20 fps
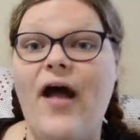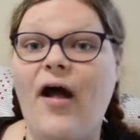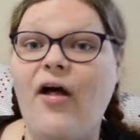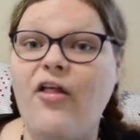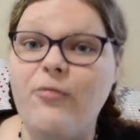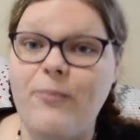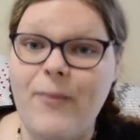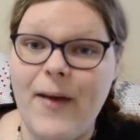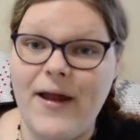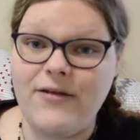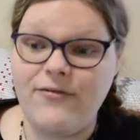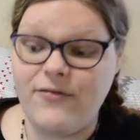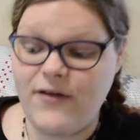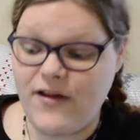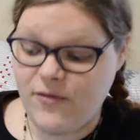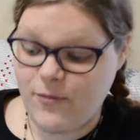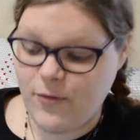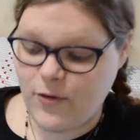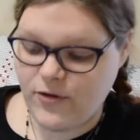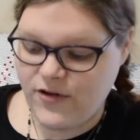health
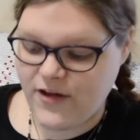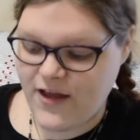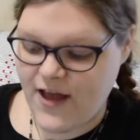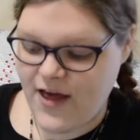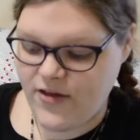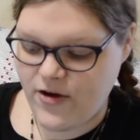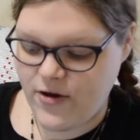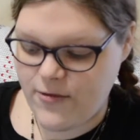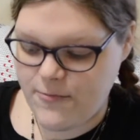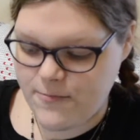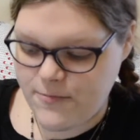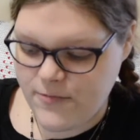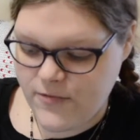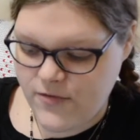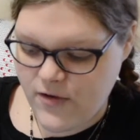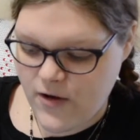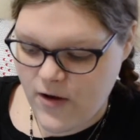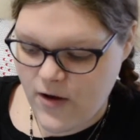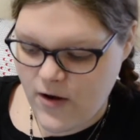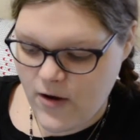benefits put together.
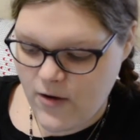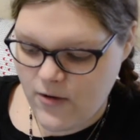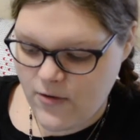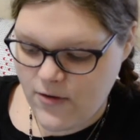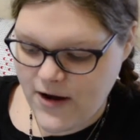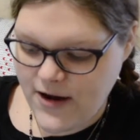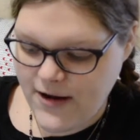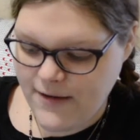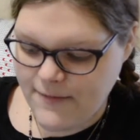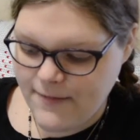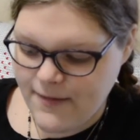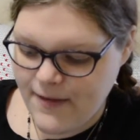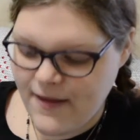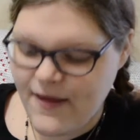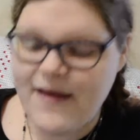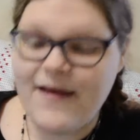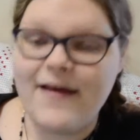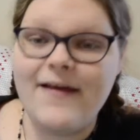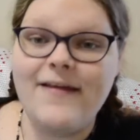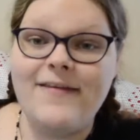Sorry,
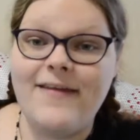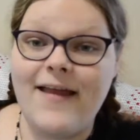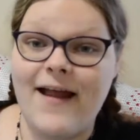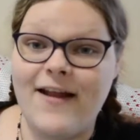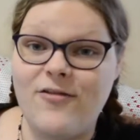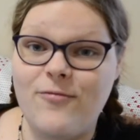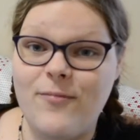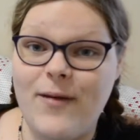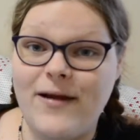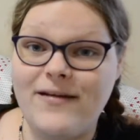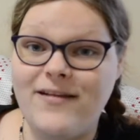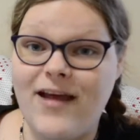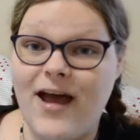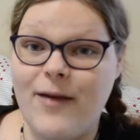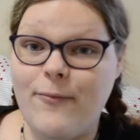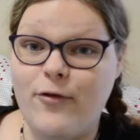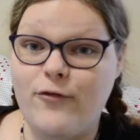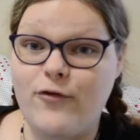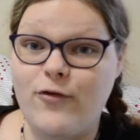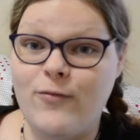that's my
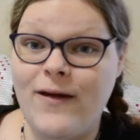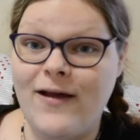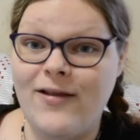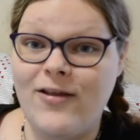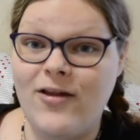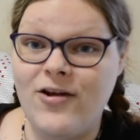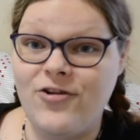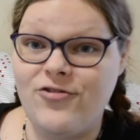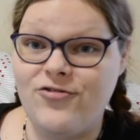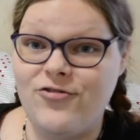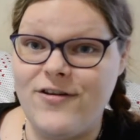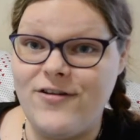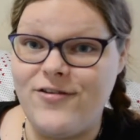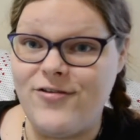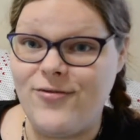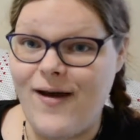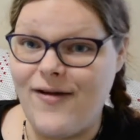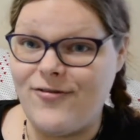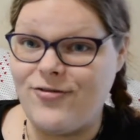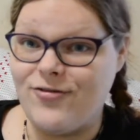timer for my laundry.
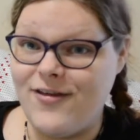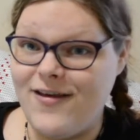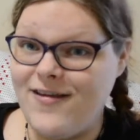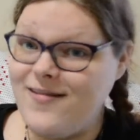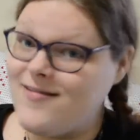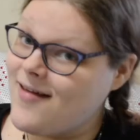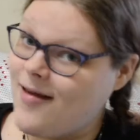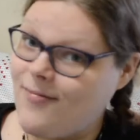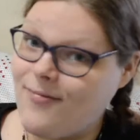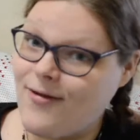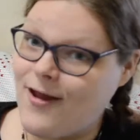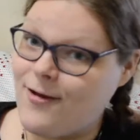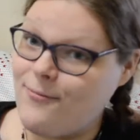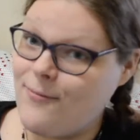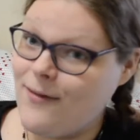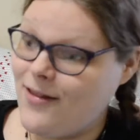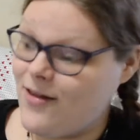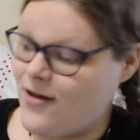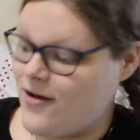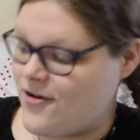So after this, I'm getting
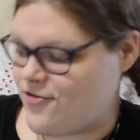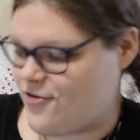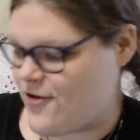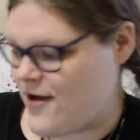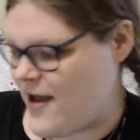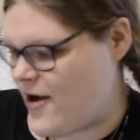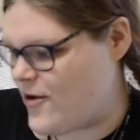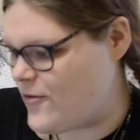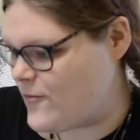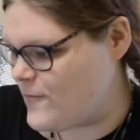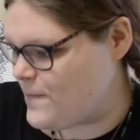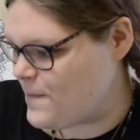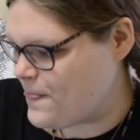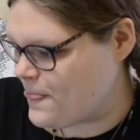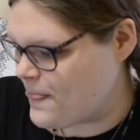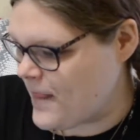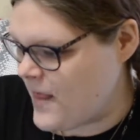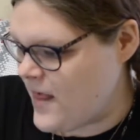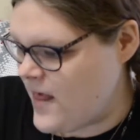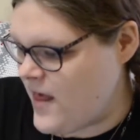my laundry out.
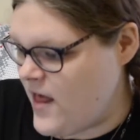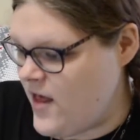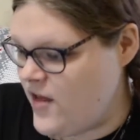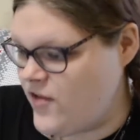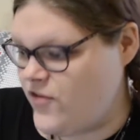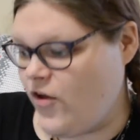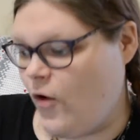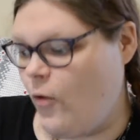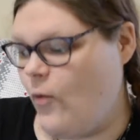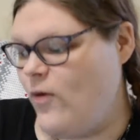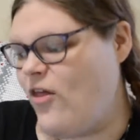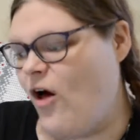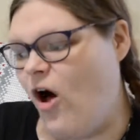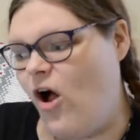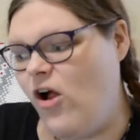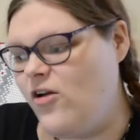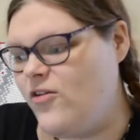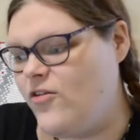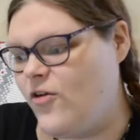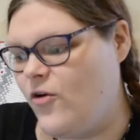So with
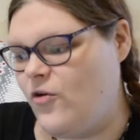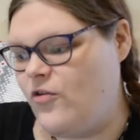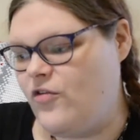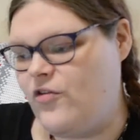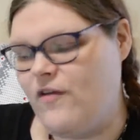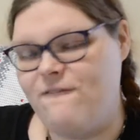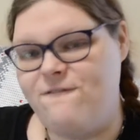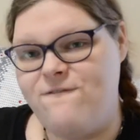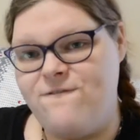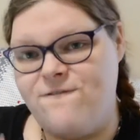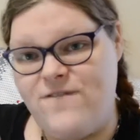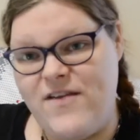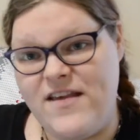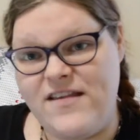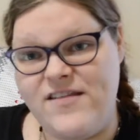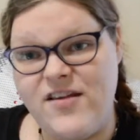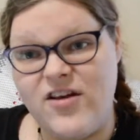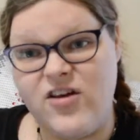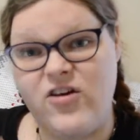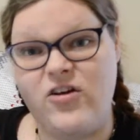all those
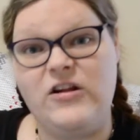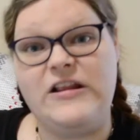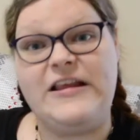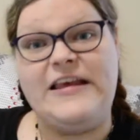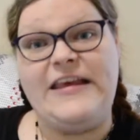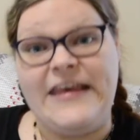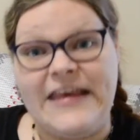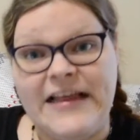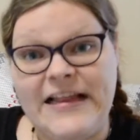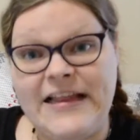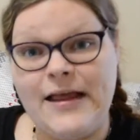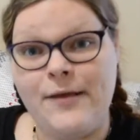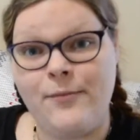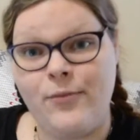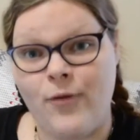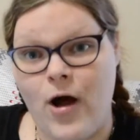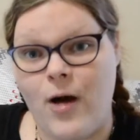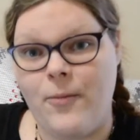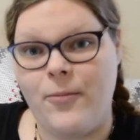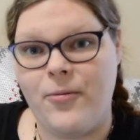physical healing
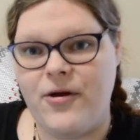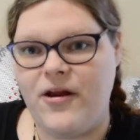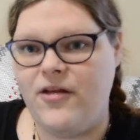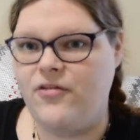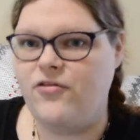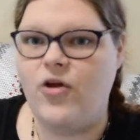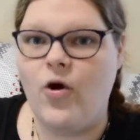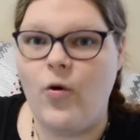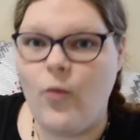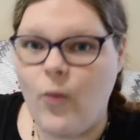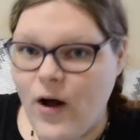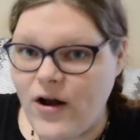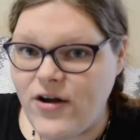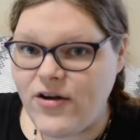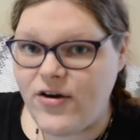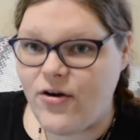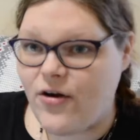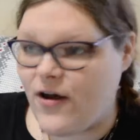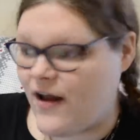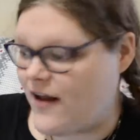properties, no
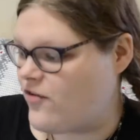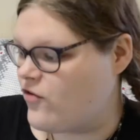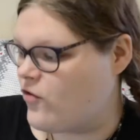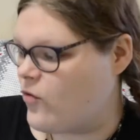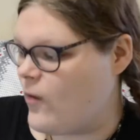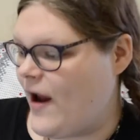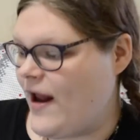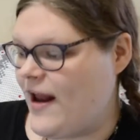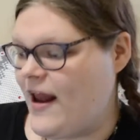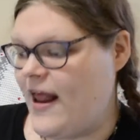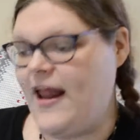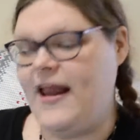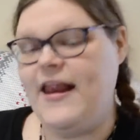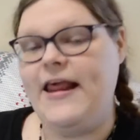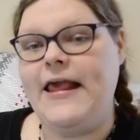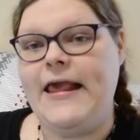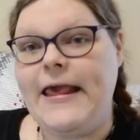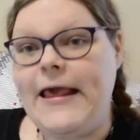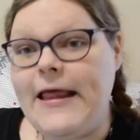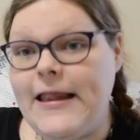wonder it's great in
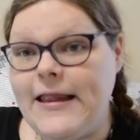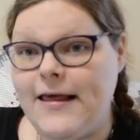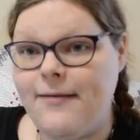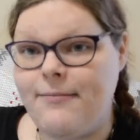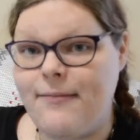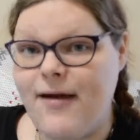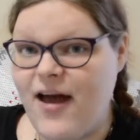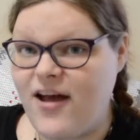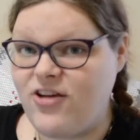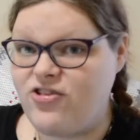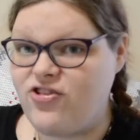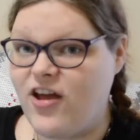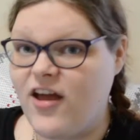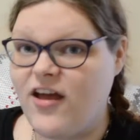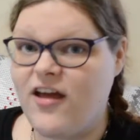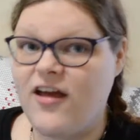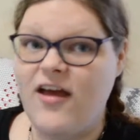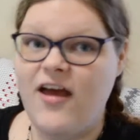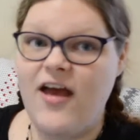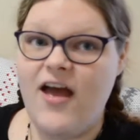healing
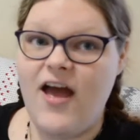magic